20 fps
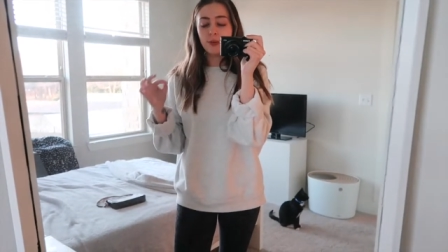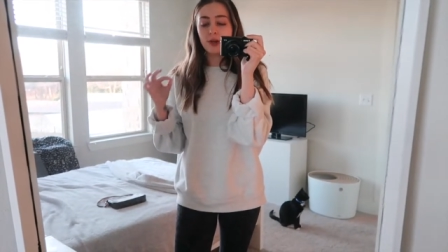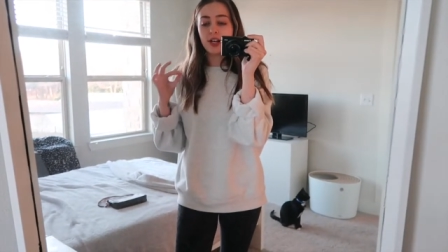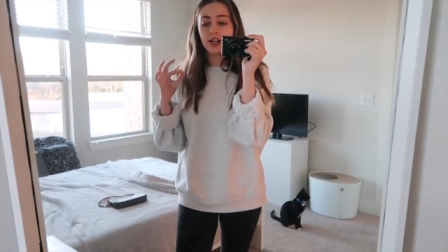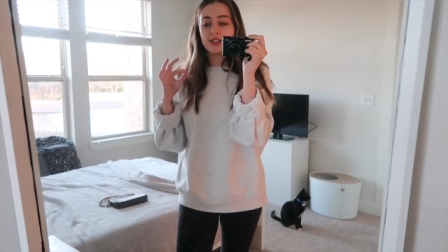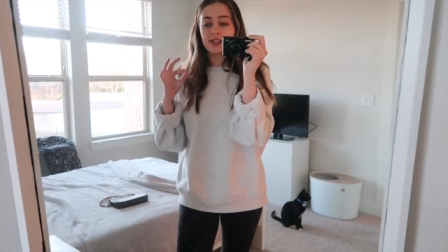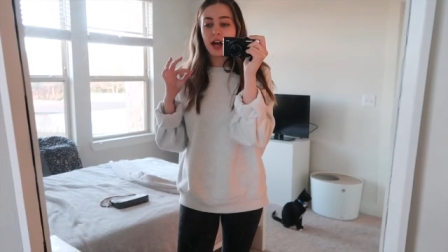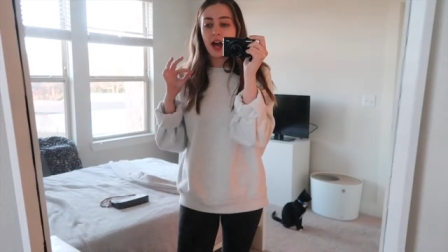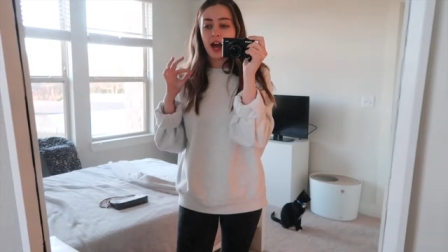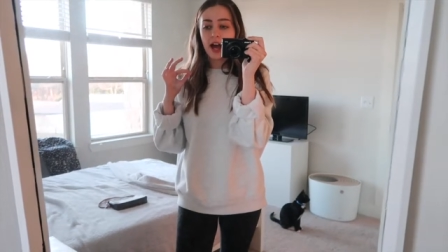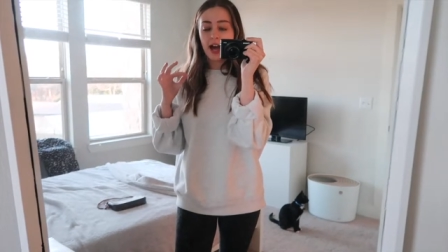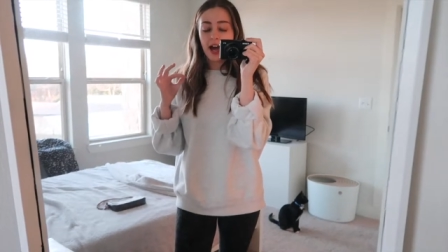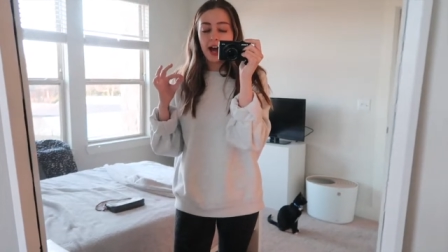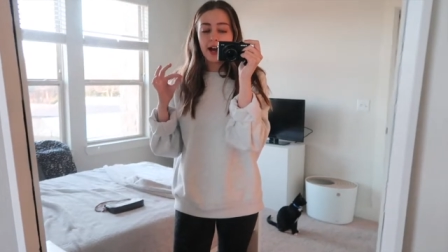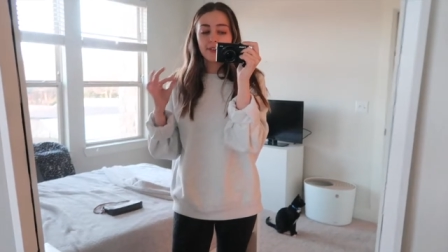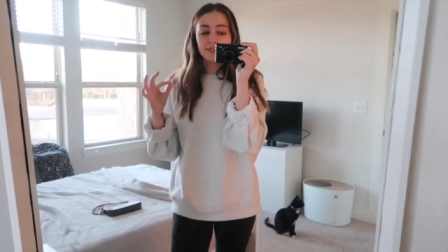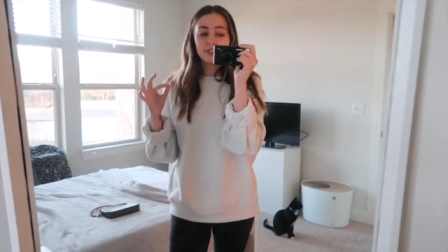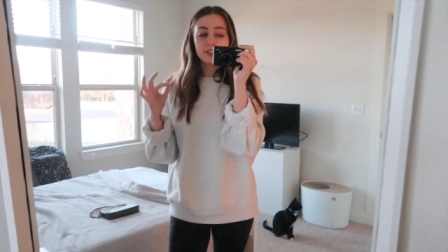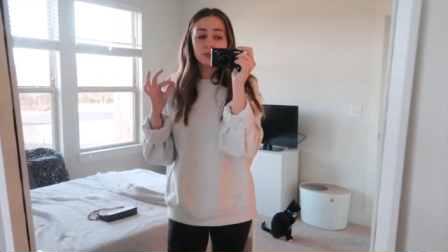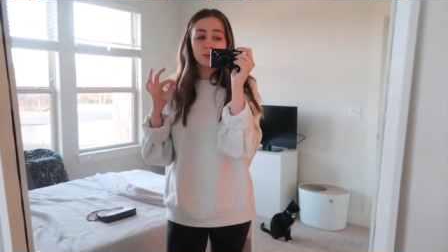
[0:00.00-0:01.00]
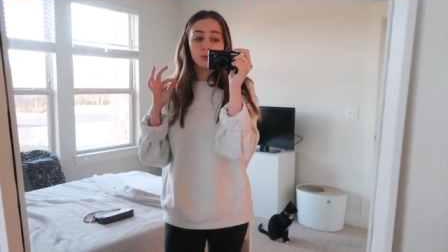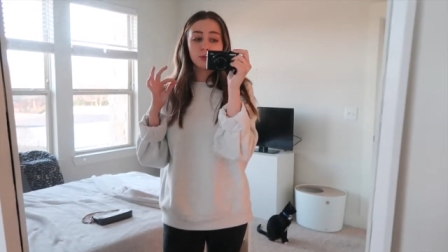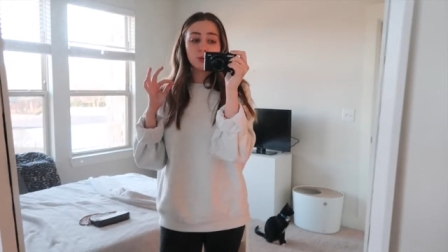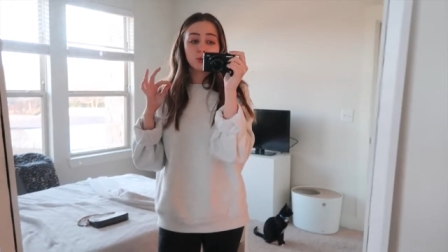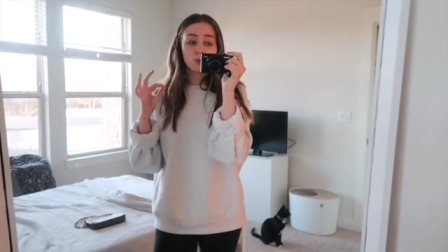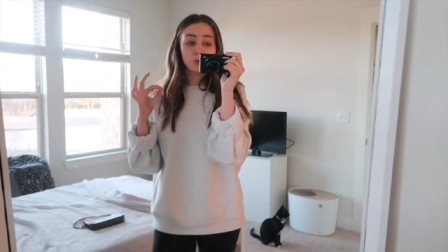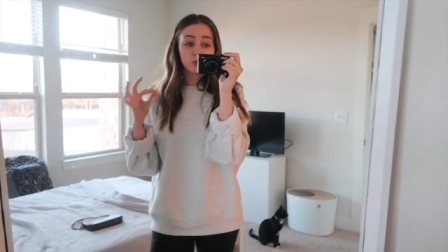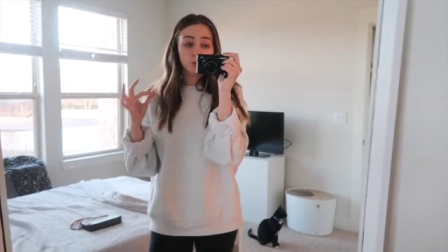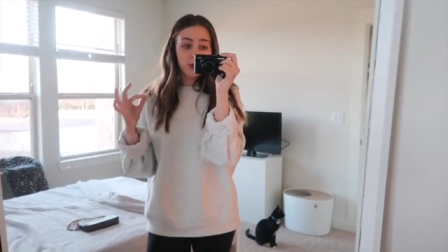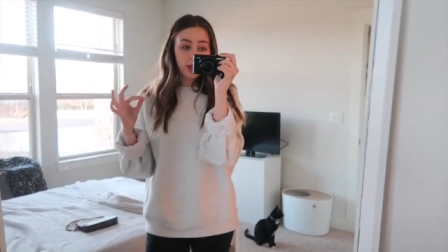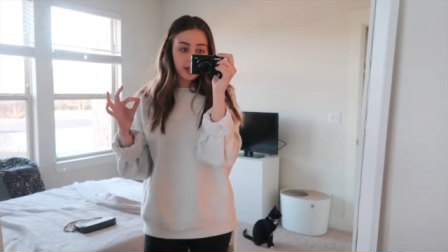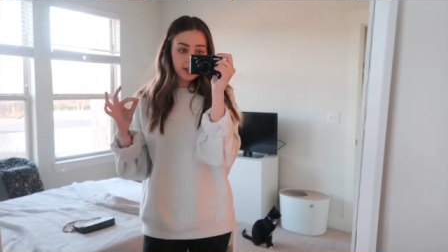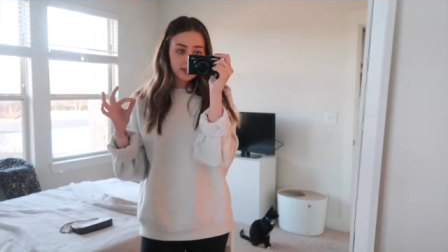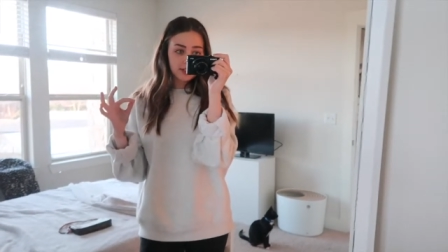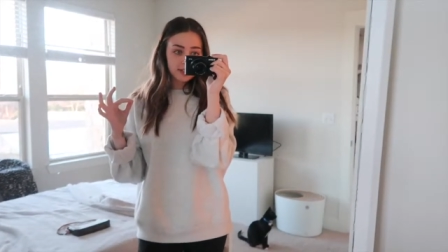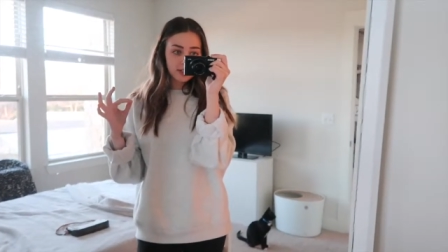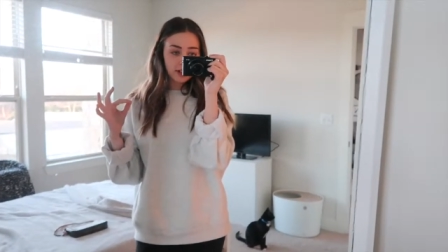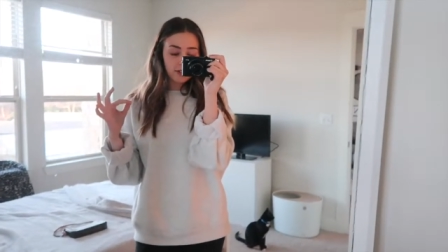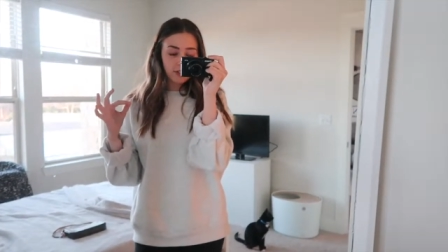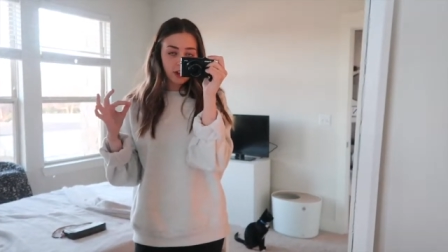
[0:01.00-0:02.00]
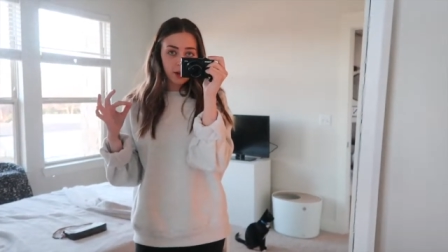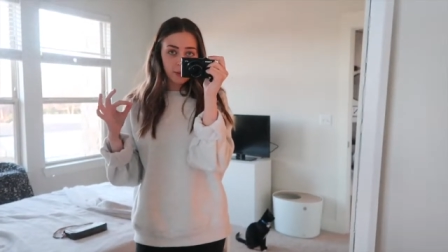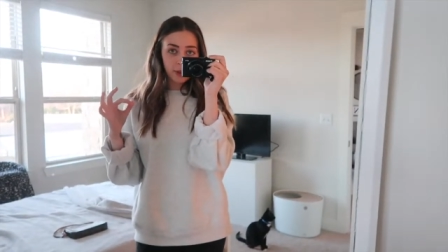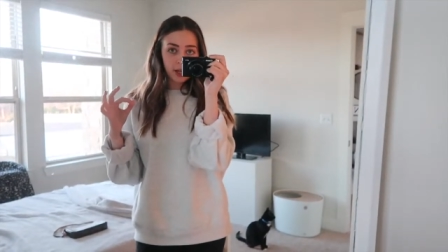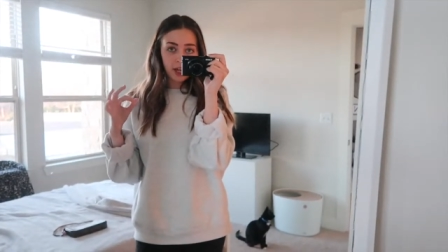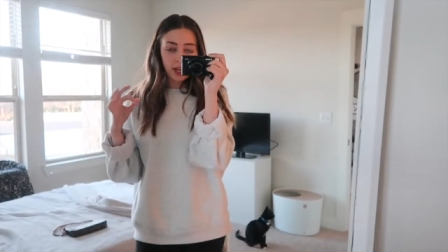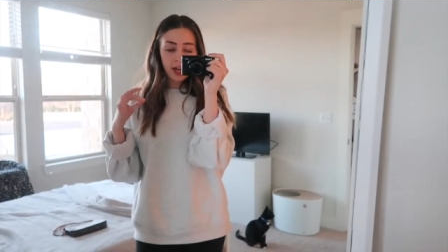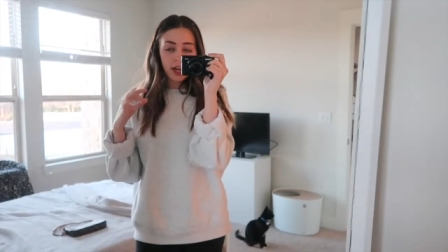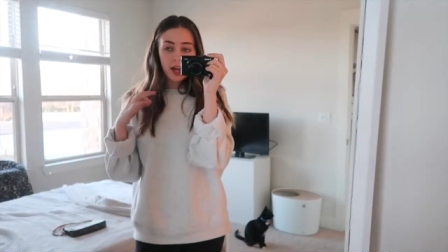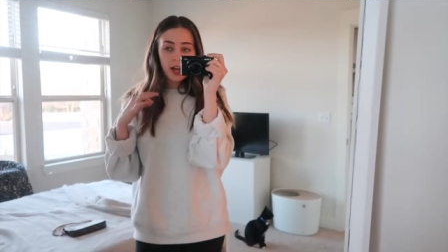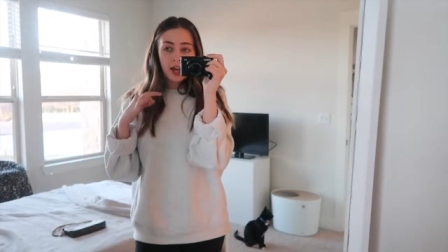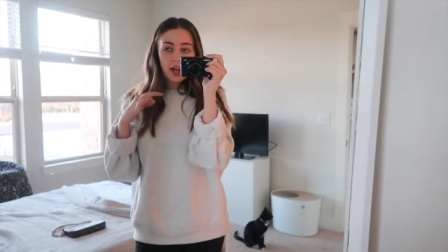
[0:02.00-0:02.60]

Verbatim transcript: because I have some great stuff coming.